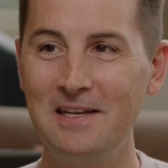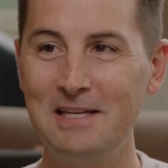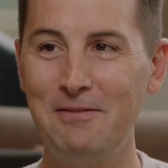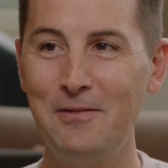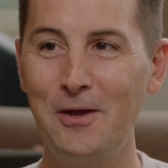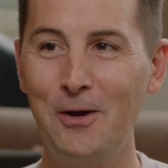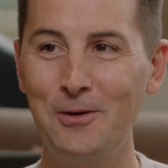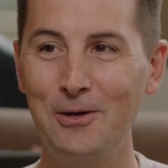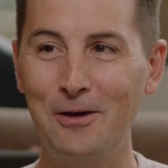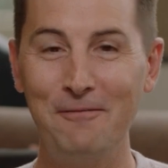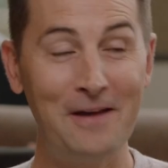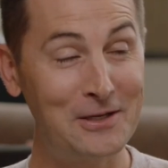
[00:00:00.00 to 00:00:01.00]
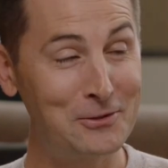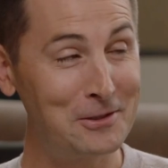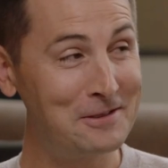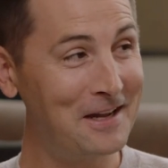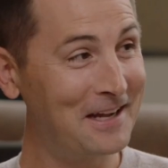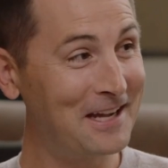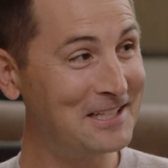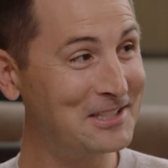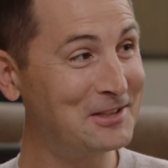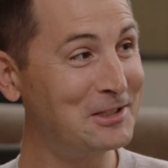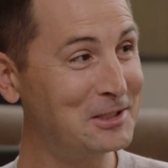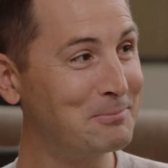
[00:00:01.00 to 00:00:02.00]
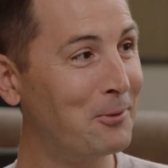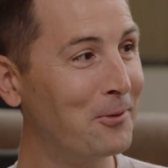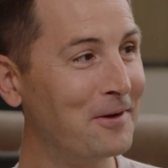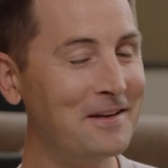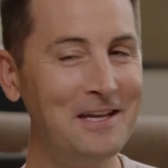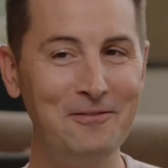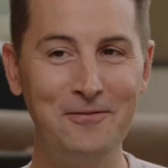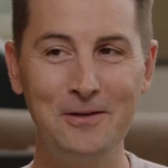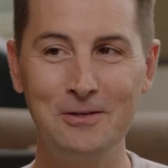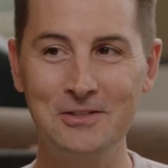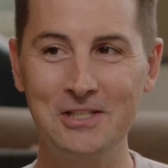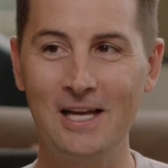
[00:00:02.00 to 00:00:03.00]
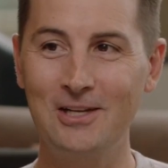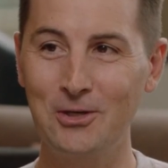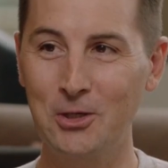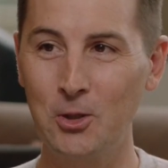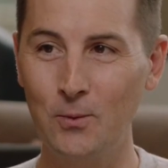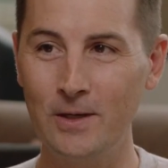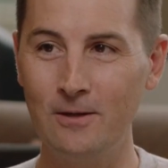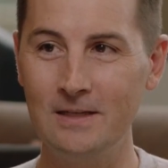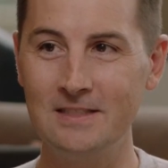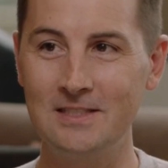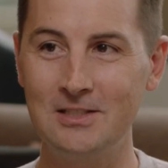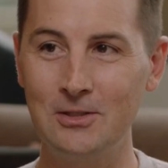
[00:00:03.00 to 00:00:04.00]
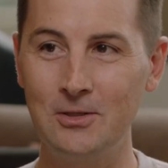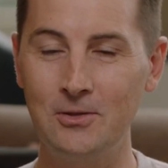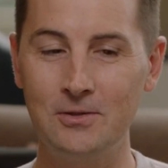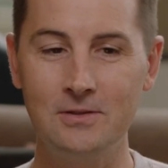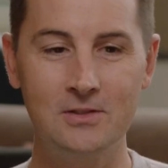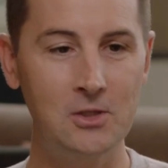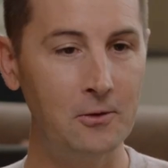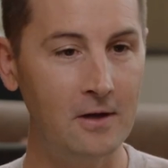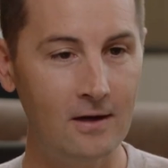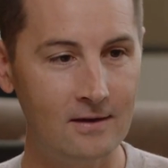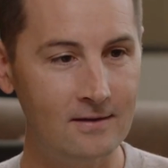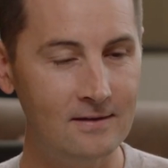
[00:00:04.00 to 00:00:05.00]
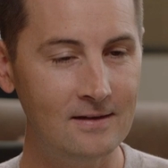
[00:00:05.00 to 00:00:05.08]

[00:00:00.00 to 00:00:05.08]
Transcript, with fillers: that even though you're a veteran, I guess at this point, it feels like your career is still so young,